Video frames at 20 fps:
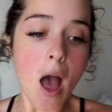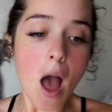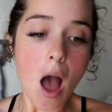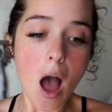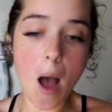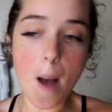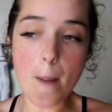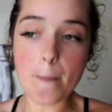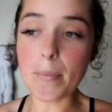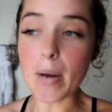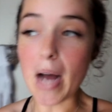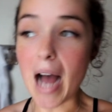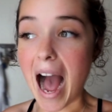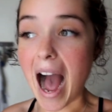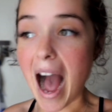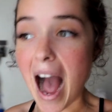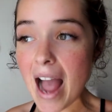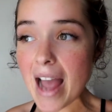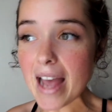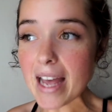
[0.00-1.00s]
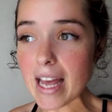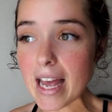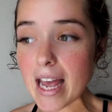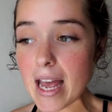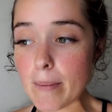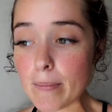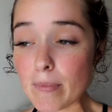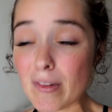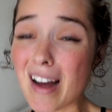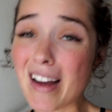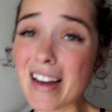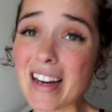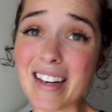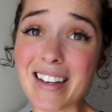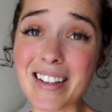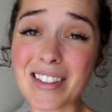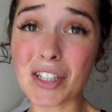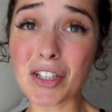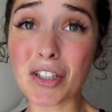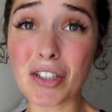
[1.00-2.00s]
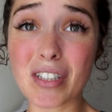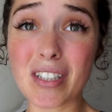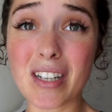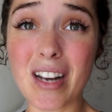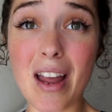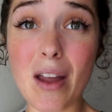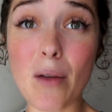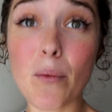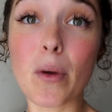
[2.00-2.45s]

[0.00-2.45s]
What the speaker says: But I am not eating dinner tonight